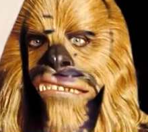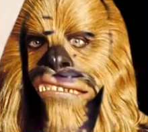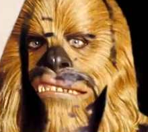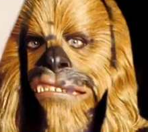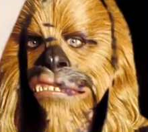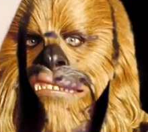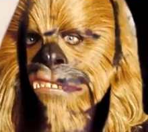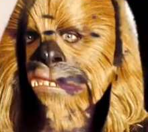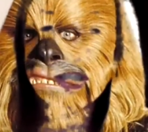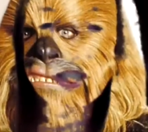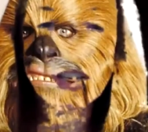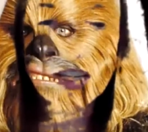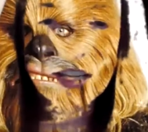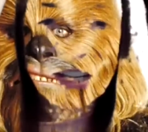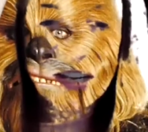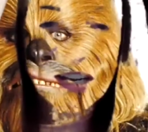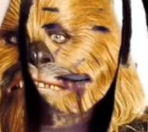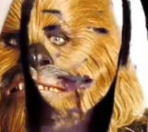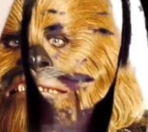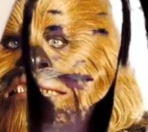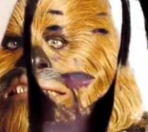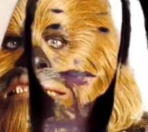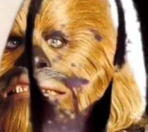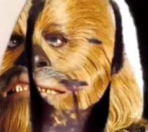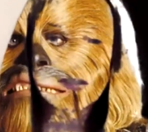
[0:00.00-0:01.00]
it, take your
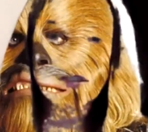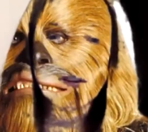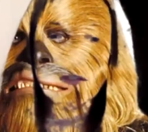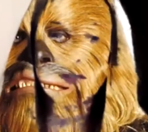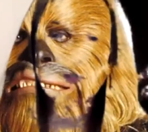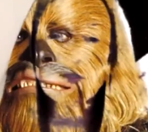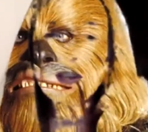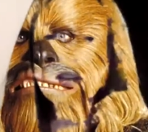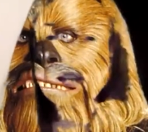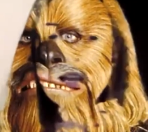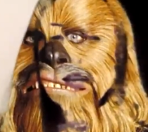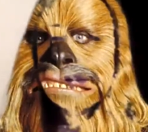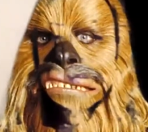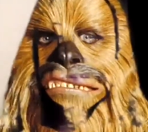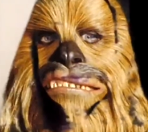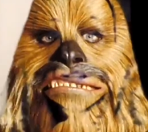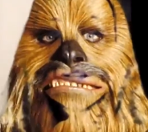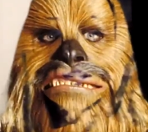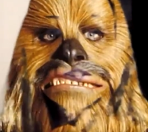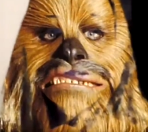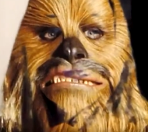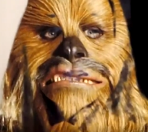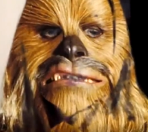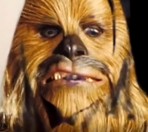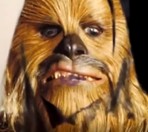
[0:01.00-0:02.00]
glasses off. But
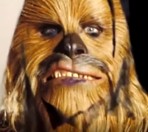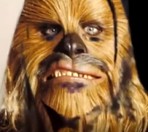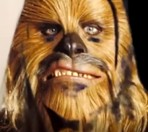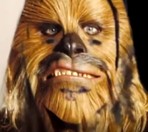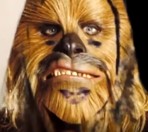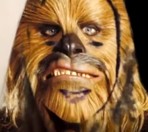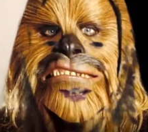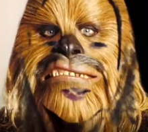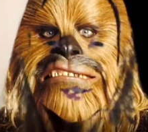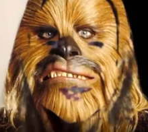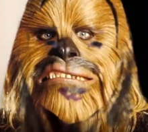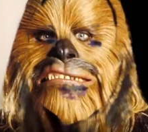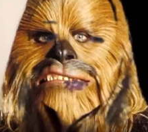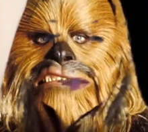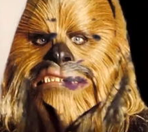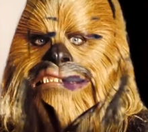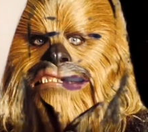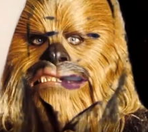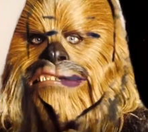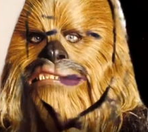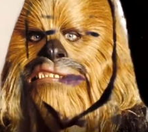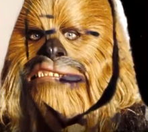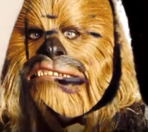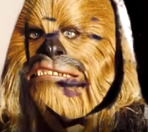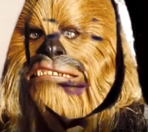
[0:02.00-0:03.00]
if you get yourself in the
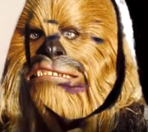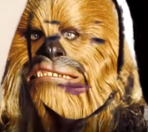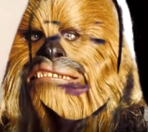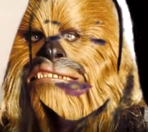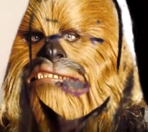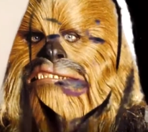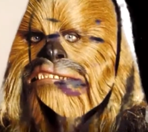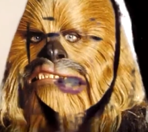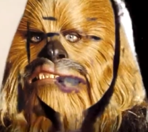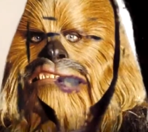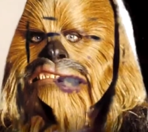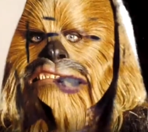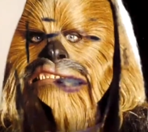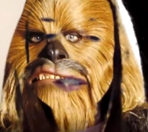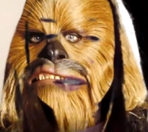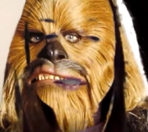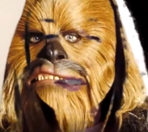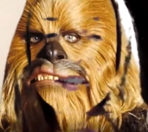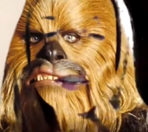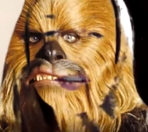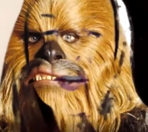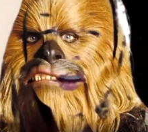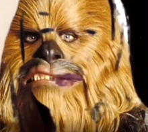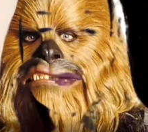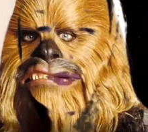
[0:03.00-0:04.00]
right position,
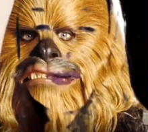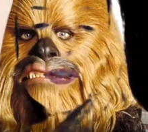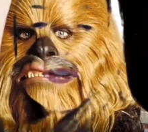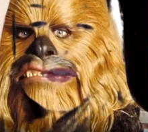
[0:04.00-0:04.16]
with the